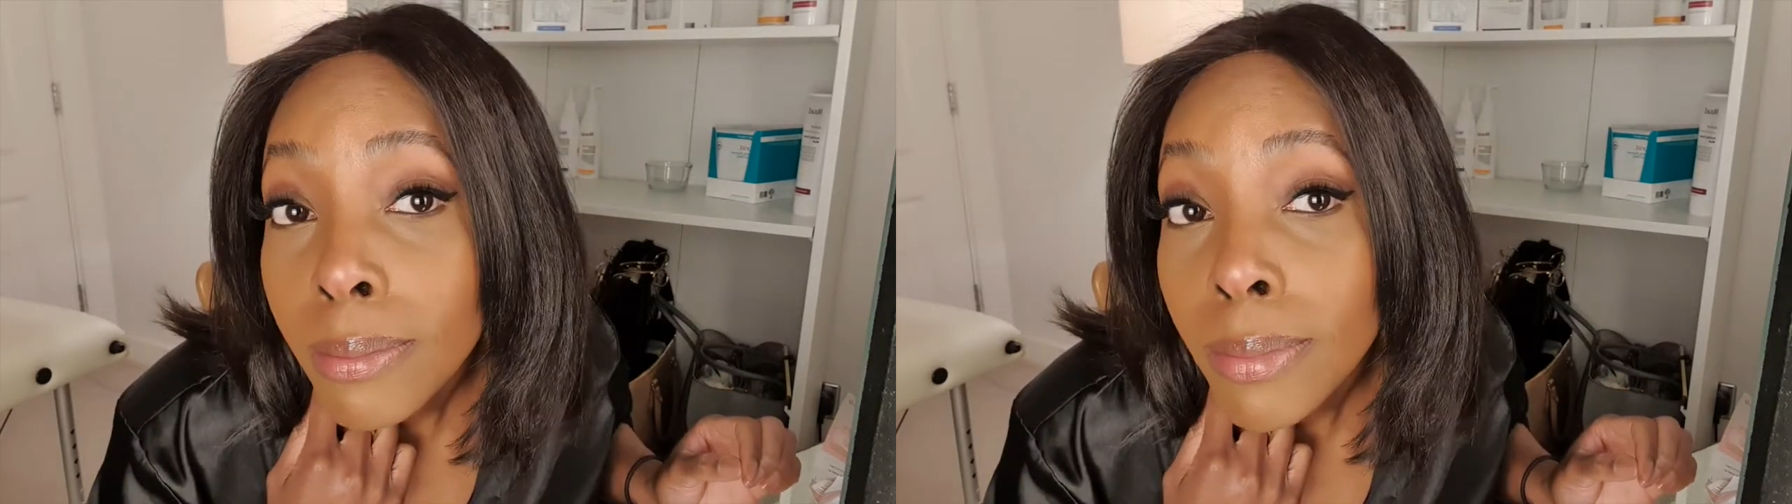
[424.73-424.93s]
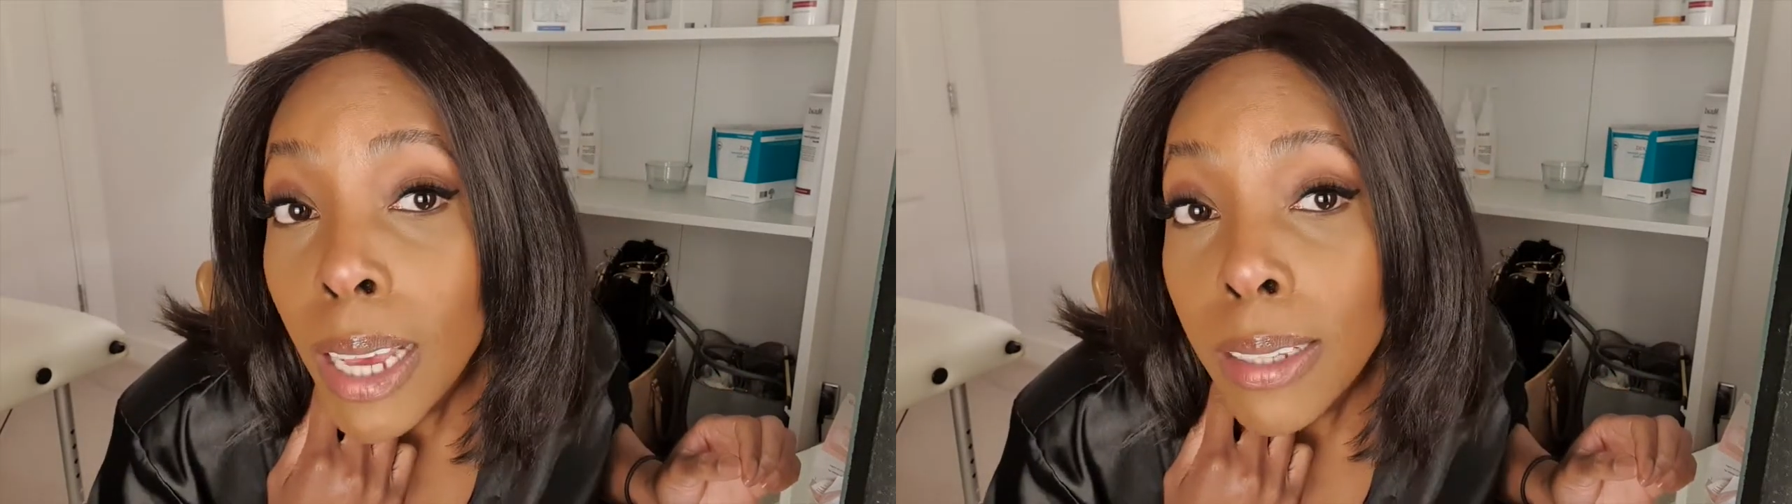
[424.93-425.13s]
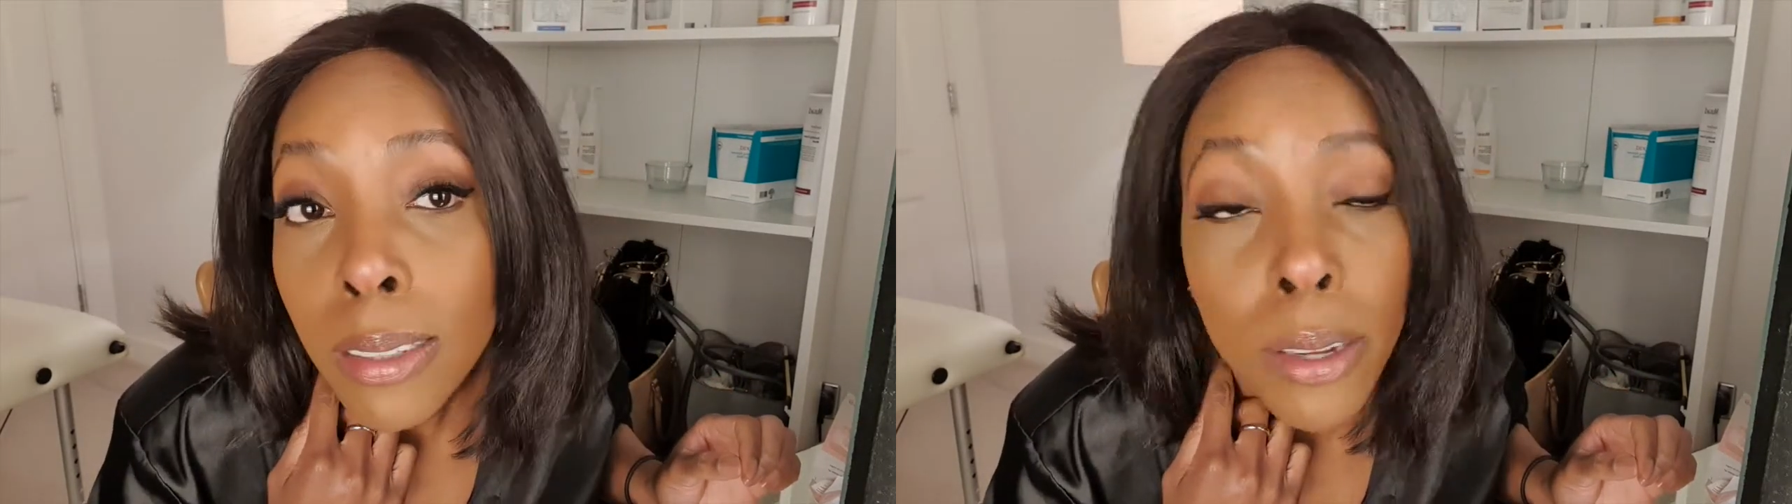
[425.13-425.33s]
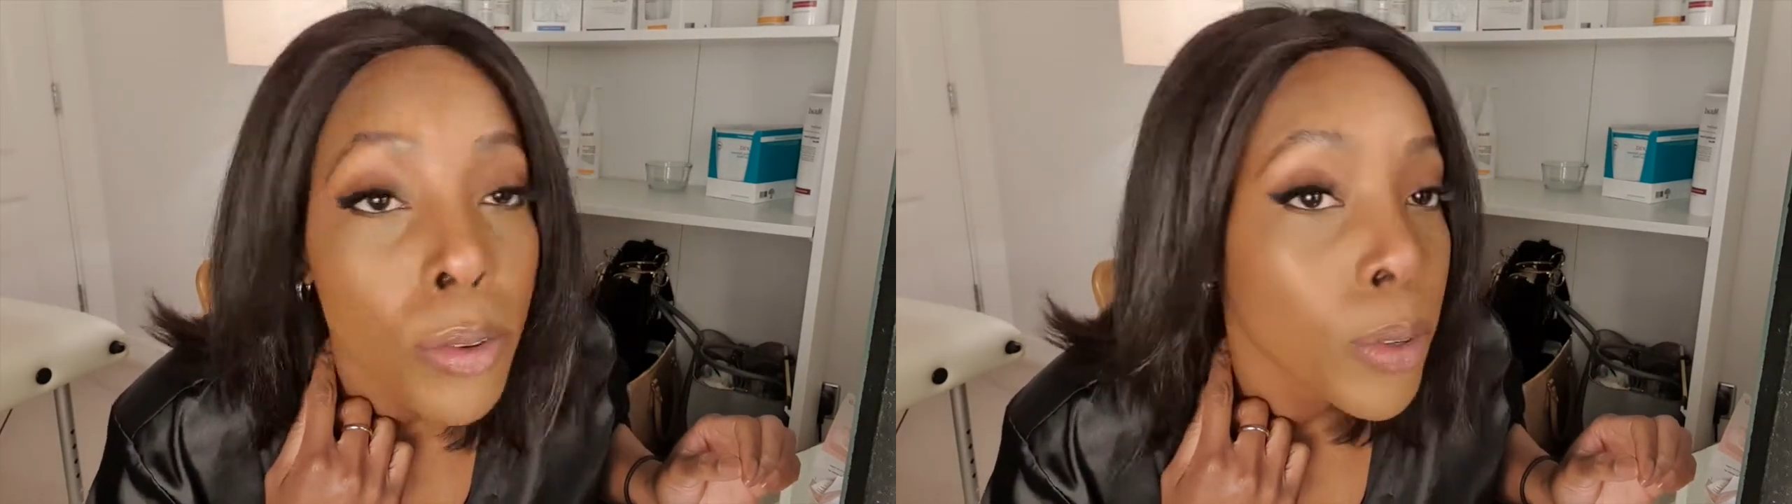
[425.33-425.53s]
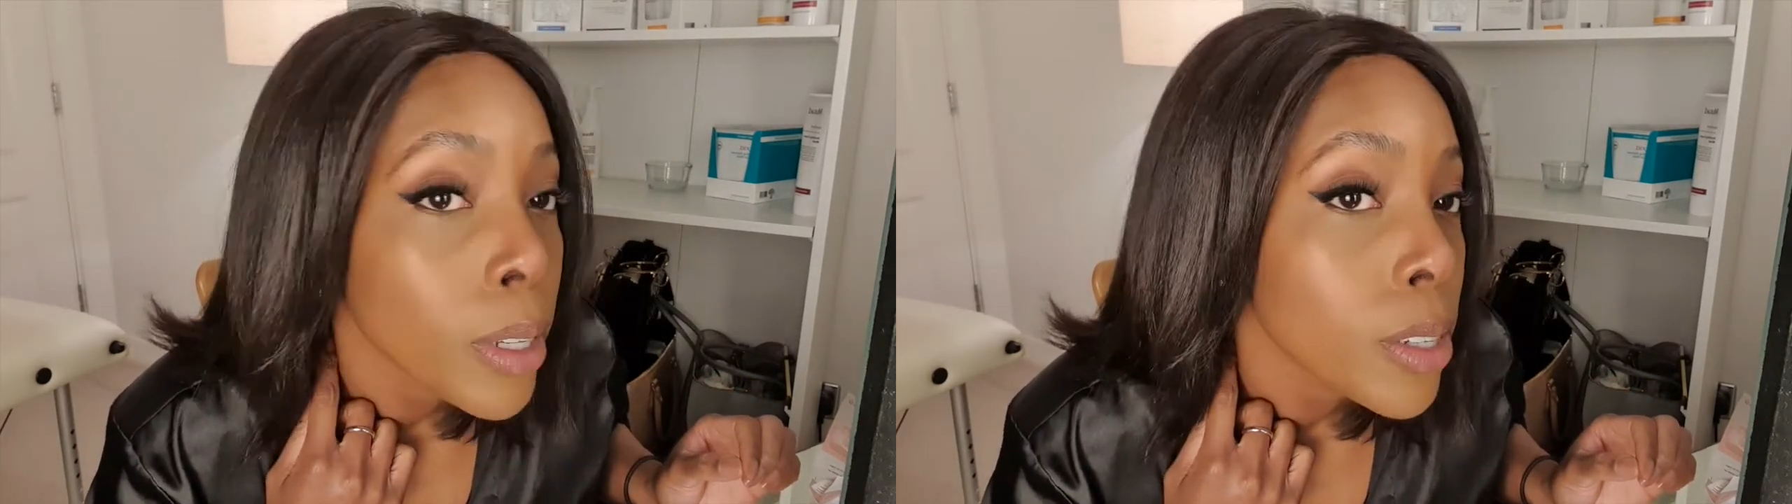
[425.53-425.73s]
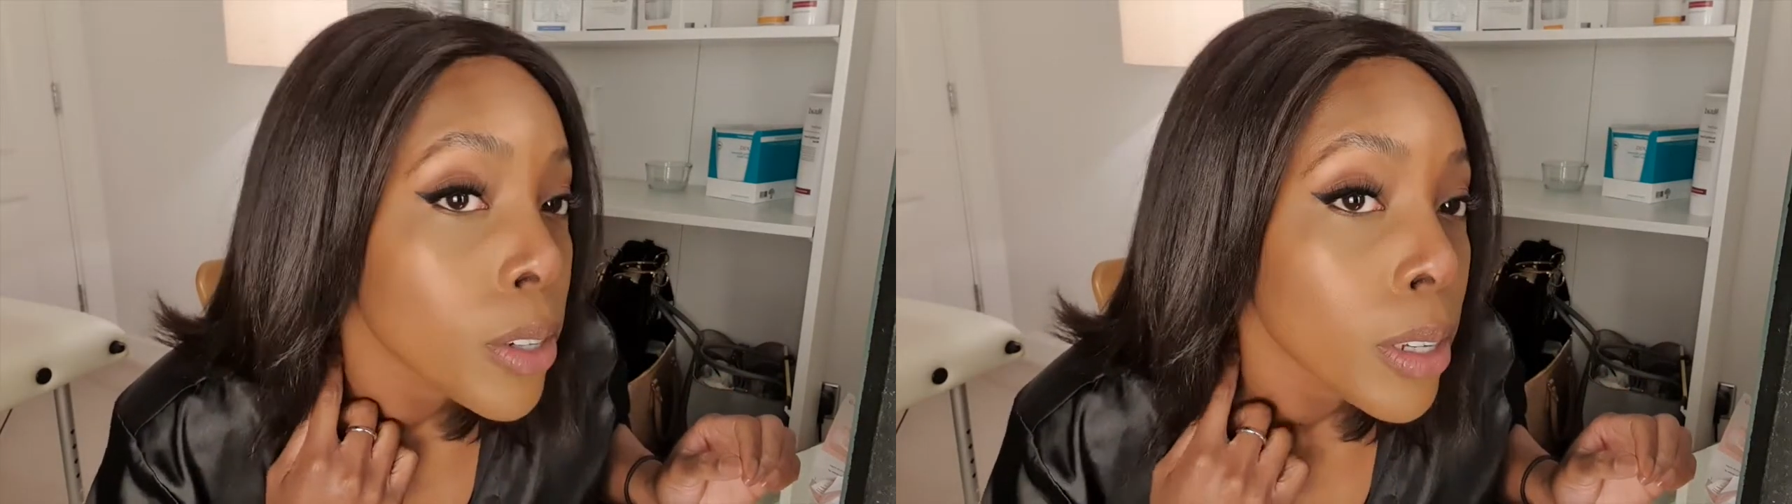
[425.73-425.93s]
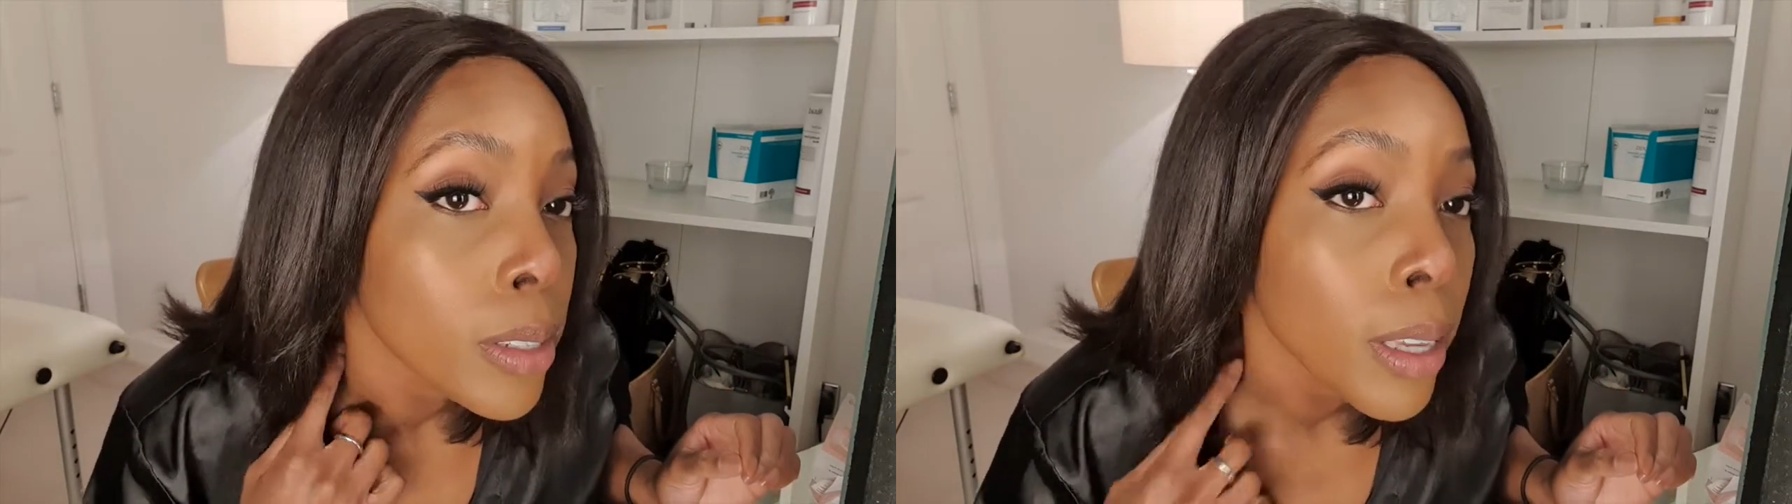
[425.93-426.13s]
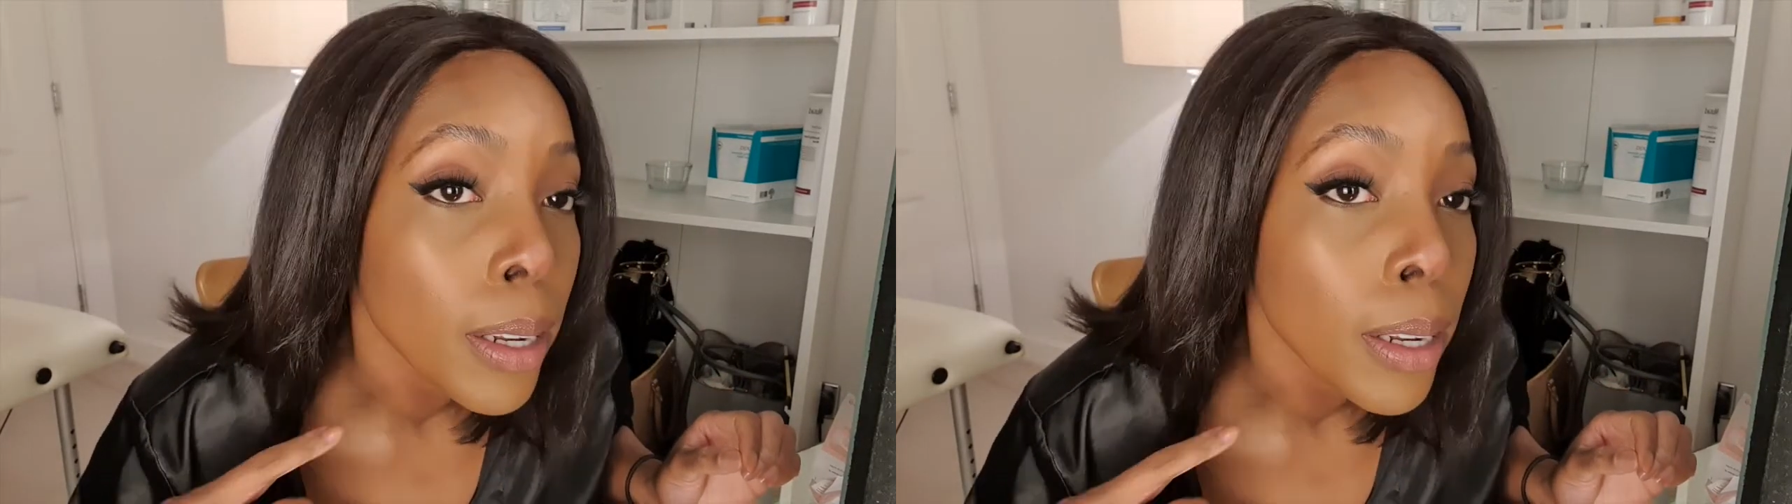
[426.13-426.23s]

That's literally just